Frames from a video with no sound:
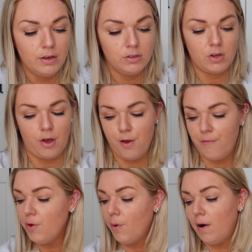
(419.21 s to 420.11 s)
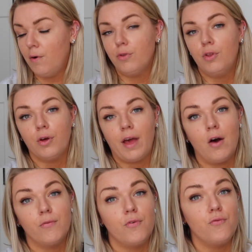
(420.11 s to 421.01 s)
So if you are on the
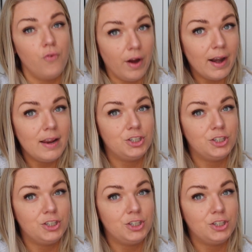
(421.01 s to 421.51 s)
lookout for really